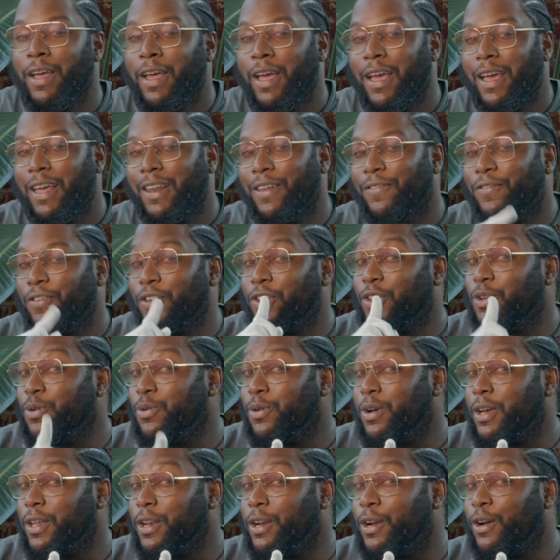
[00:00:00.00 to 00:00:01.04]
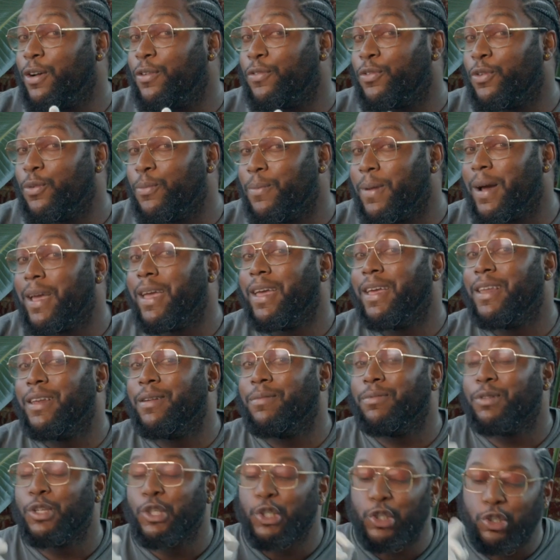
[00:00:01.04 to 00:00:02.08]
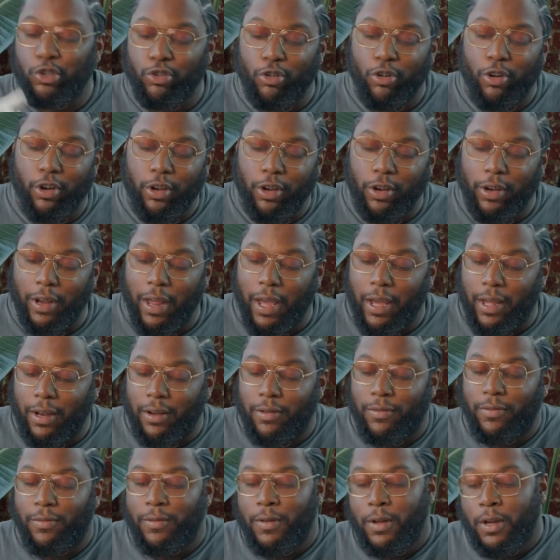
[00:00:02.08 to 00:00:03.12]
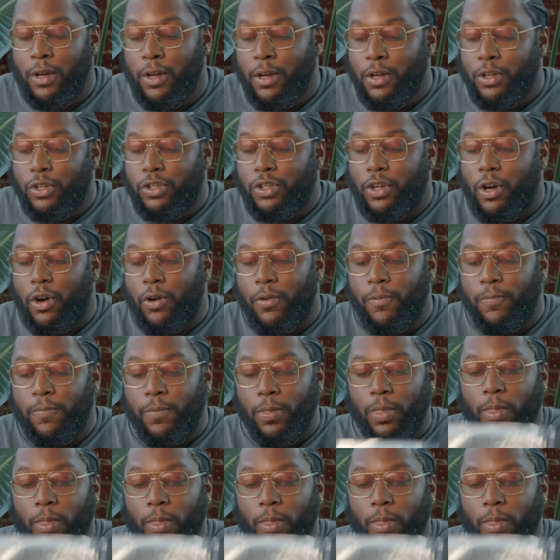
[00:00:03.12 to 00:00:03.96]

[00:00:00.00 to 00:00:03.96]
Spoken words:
And if you do get it off, you might end up destroying your negative. So